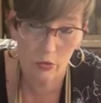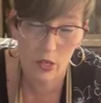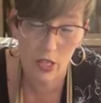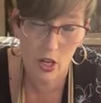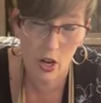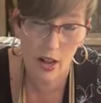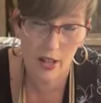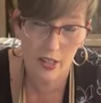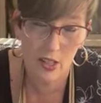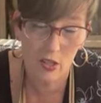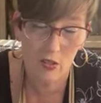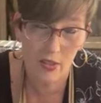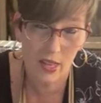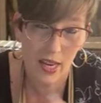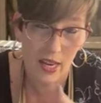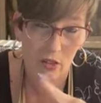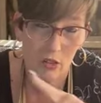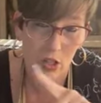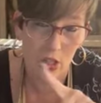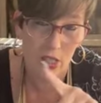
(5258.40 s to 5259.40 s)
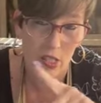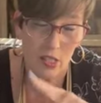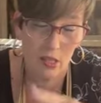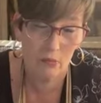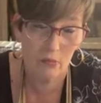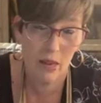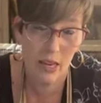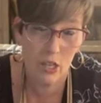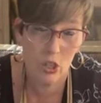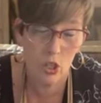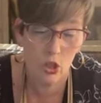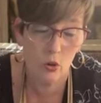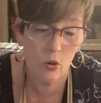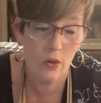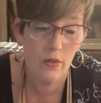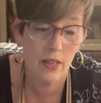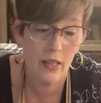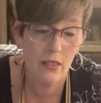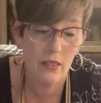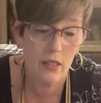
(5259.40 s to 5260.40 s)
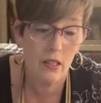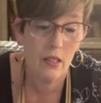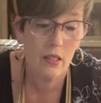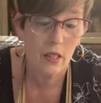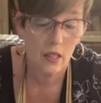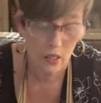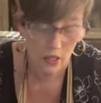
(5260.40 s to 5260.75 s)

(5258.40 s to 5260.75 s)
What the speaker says: if the 3 dots are there, just make sure that